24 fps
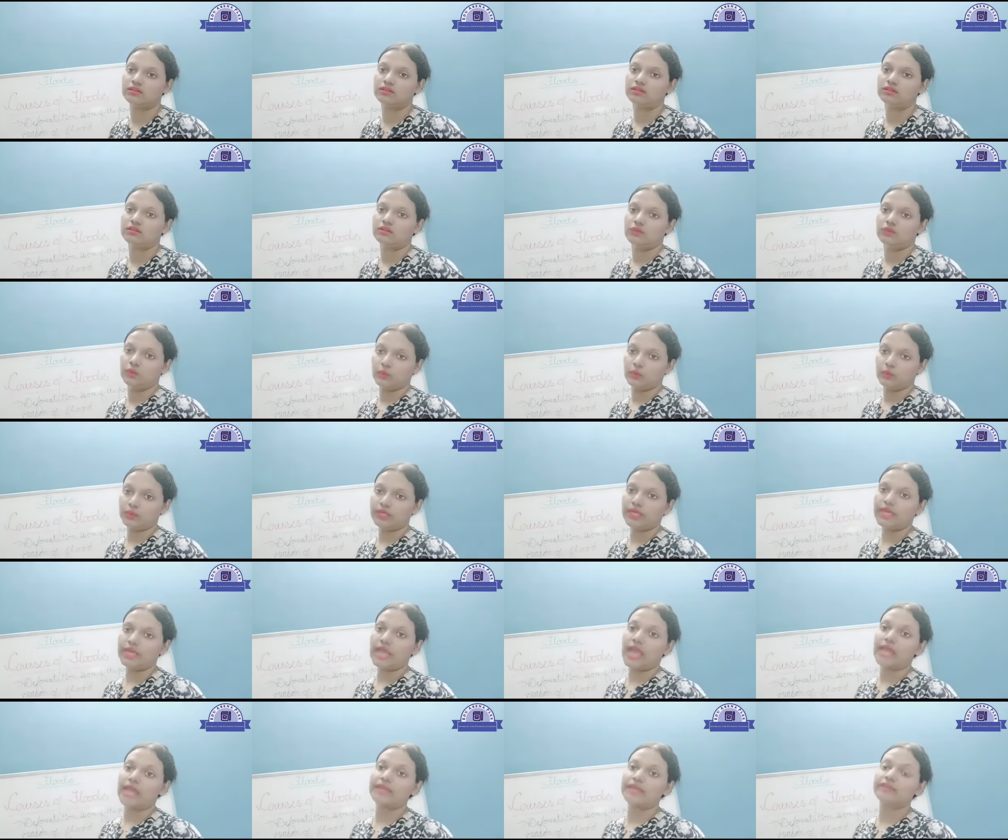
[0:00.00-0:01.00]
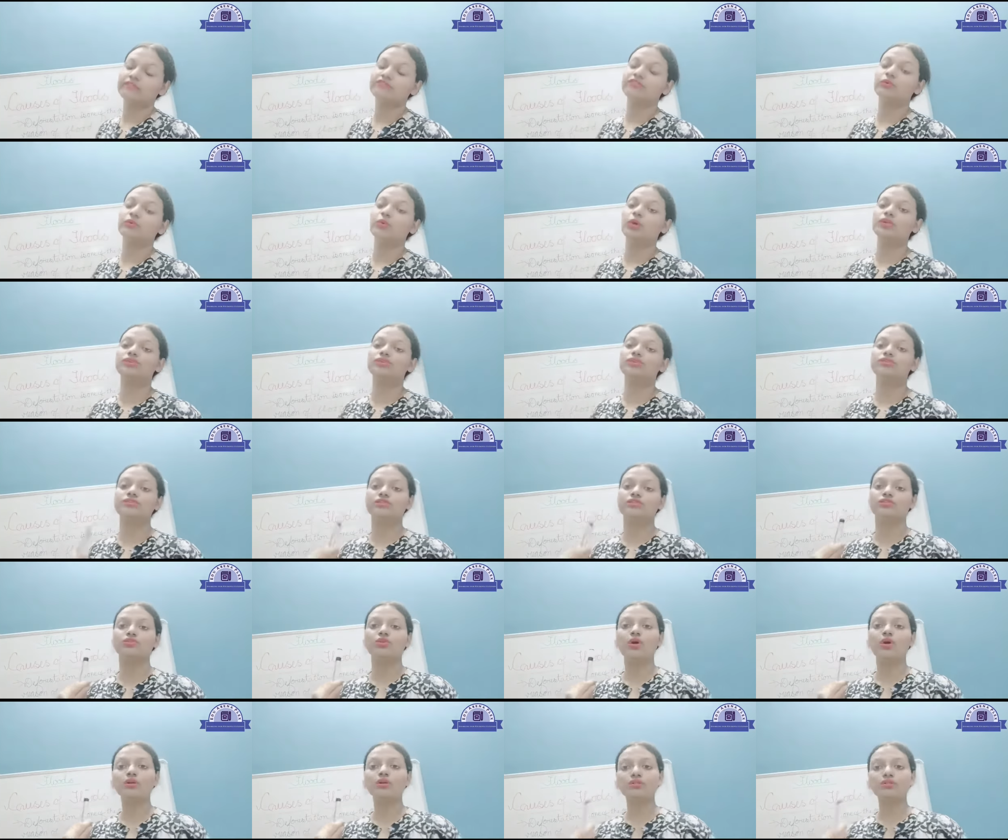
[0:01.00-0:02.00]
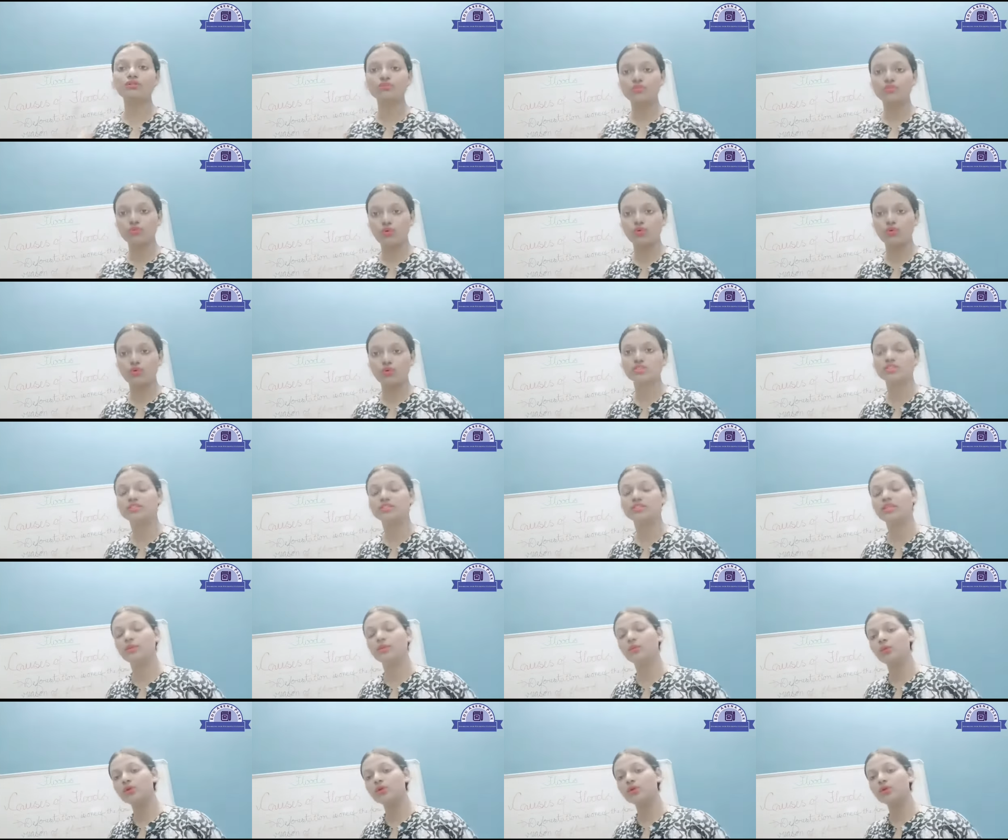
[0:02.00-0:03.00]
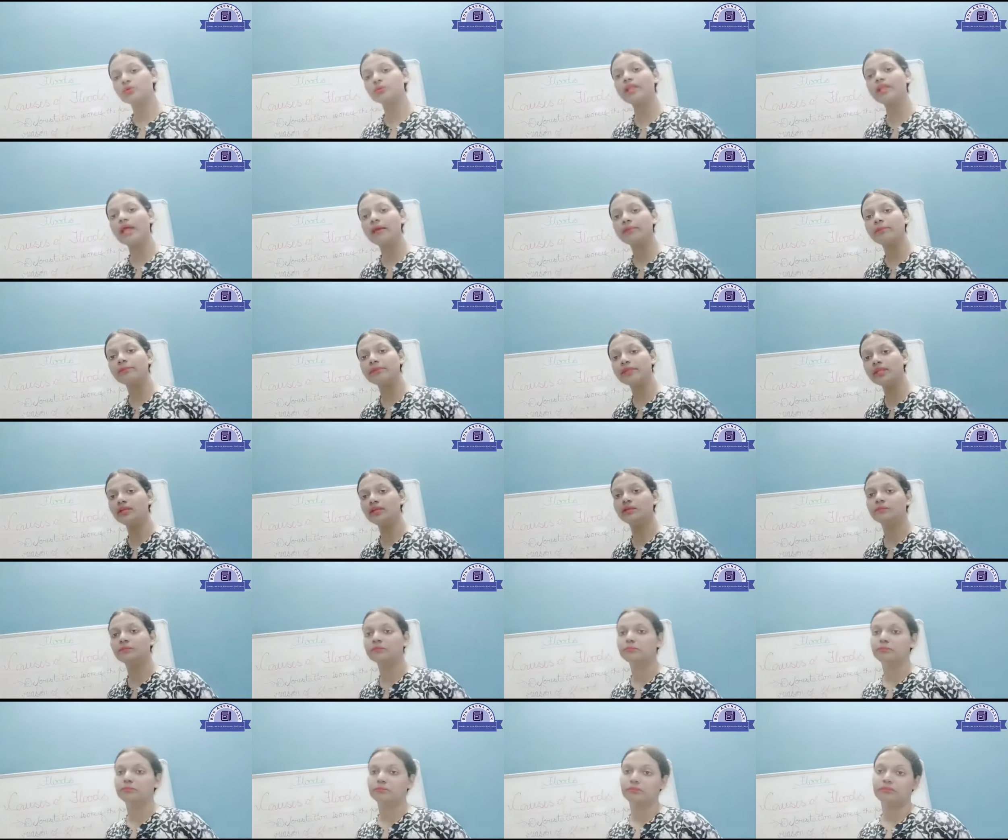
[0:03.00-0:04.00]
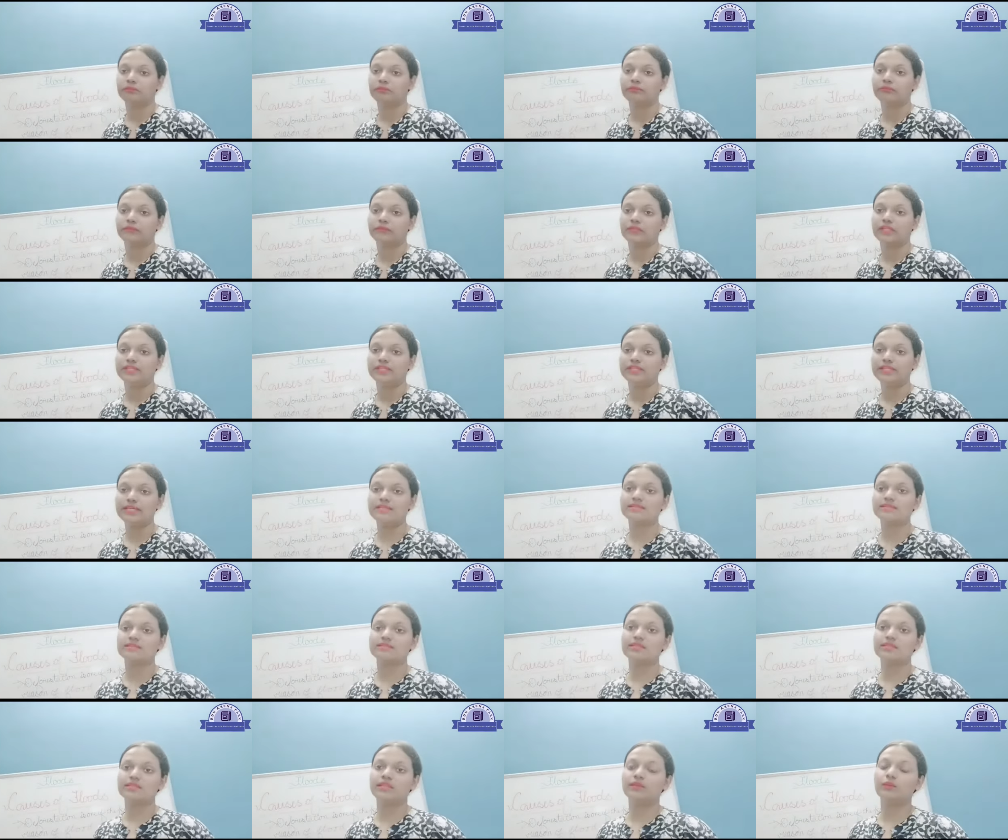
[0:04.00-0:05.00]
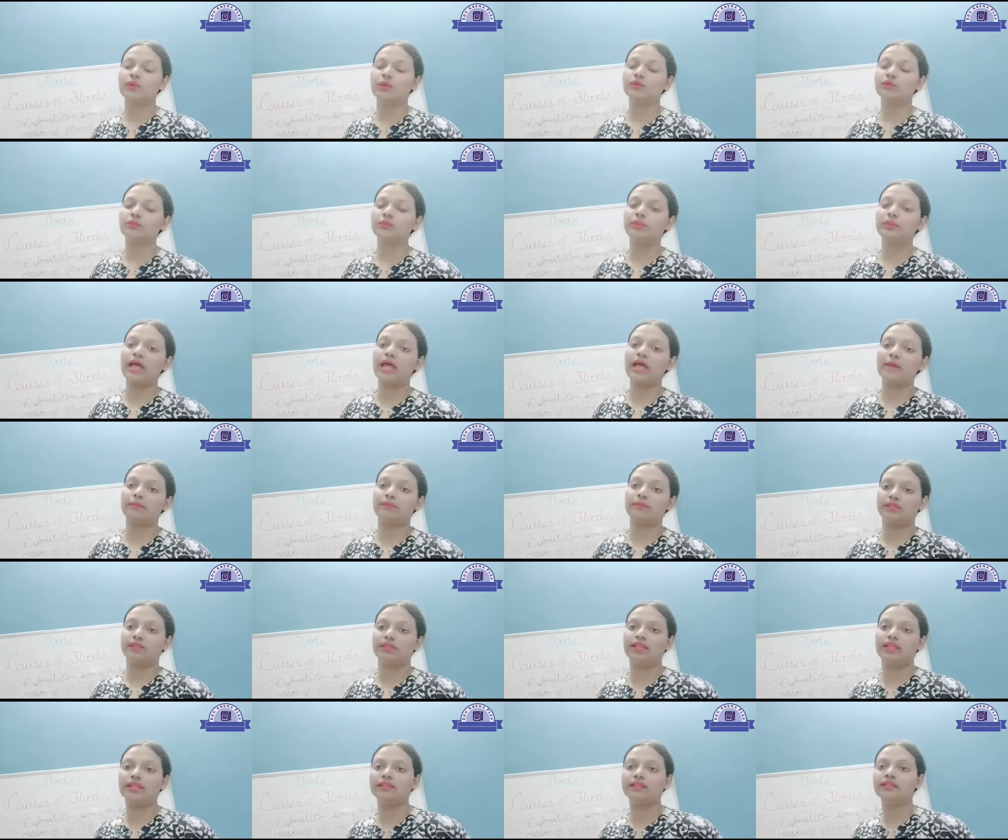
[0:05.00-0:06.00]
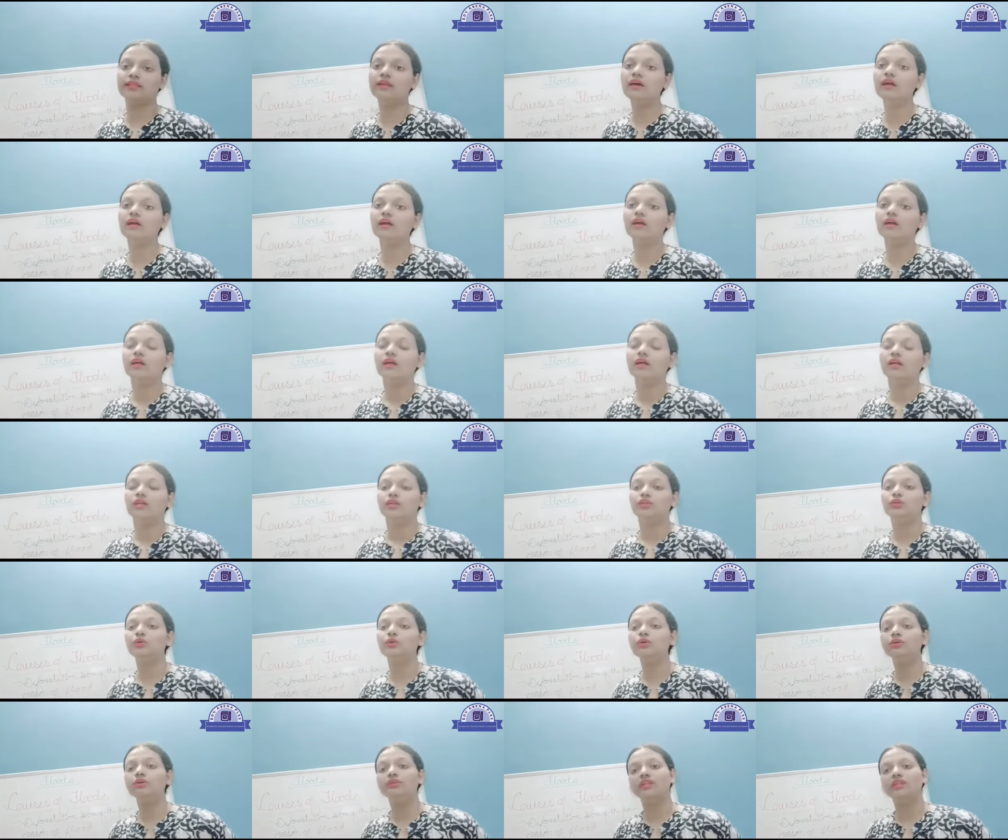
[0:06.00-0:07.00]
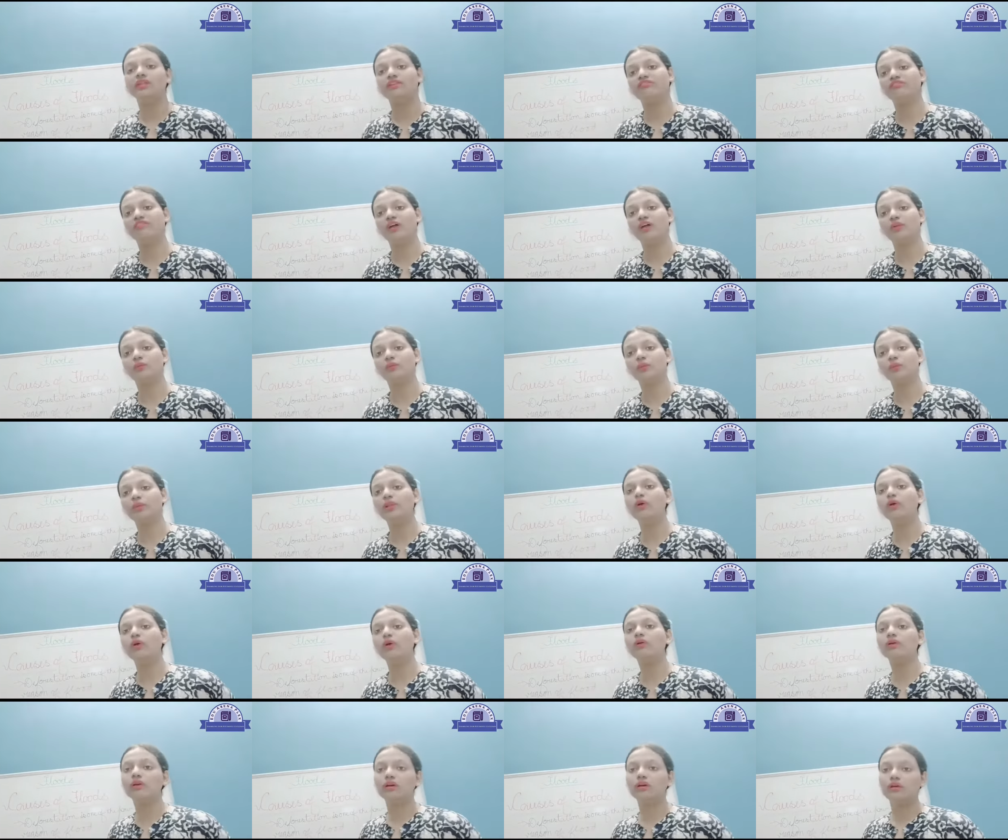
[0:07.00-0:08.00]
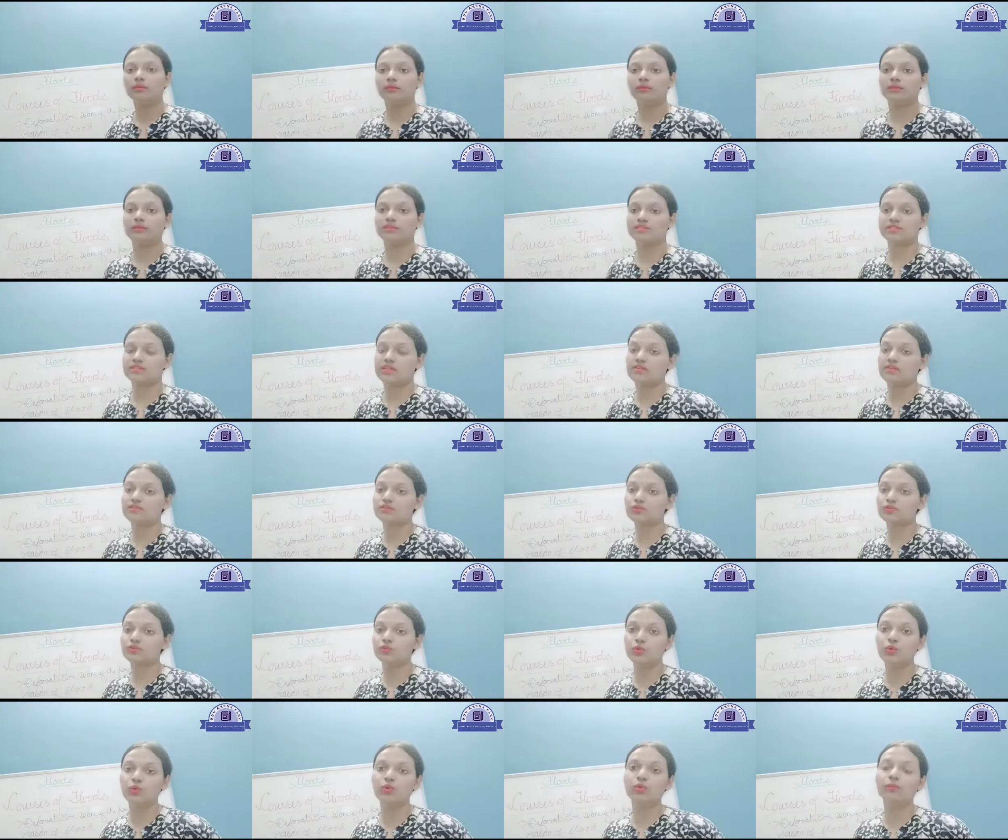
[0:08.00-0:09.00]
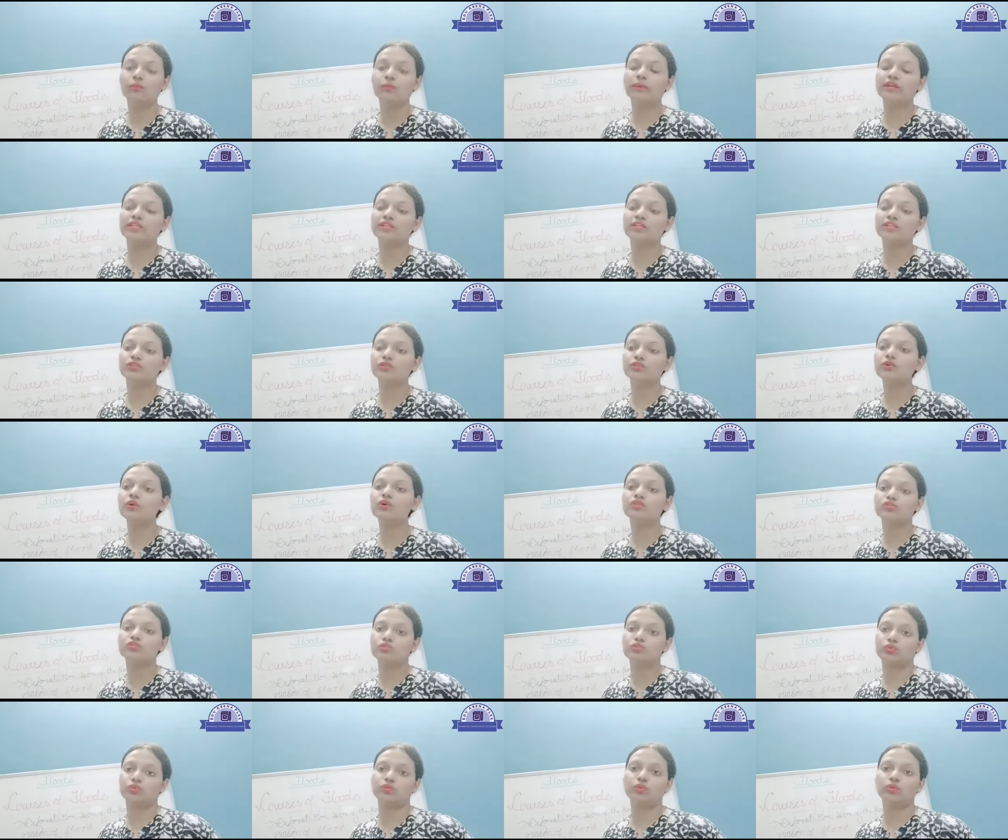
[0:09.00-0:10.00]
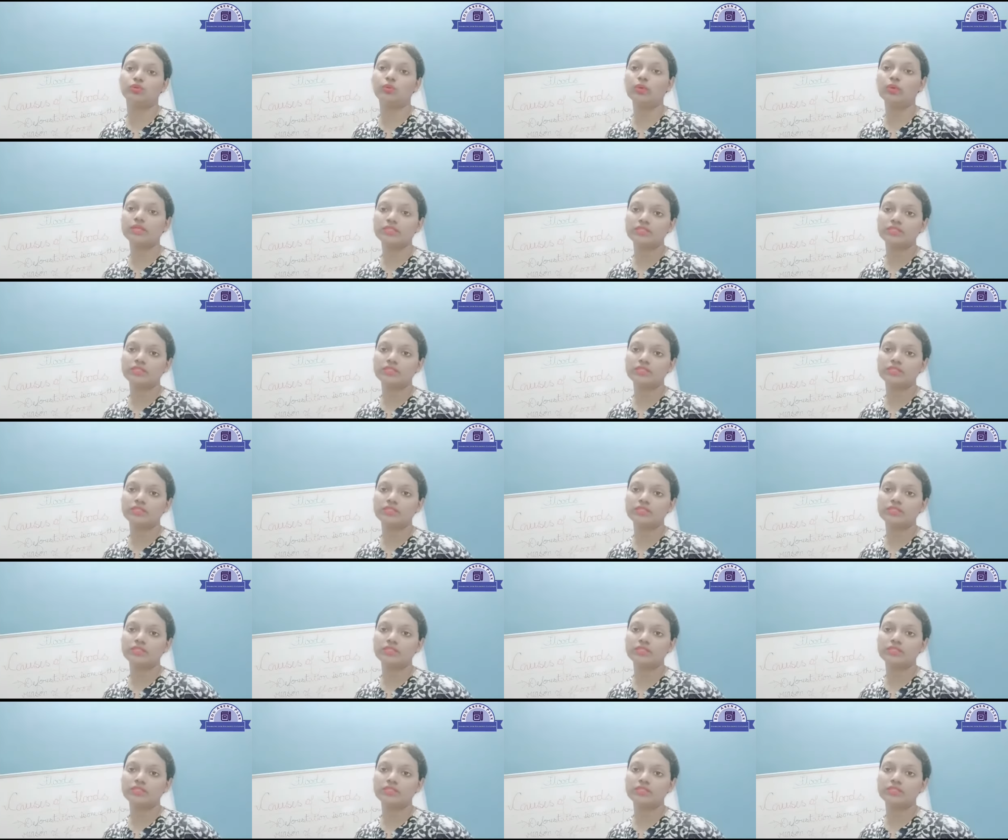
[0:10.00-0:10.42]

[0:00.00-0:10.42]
Okay, and if the water is not soaked, then what will happen? Yes, then what will happen? Then then flood will occur, because there is nobody to soak the water.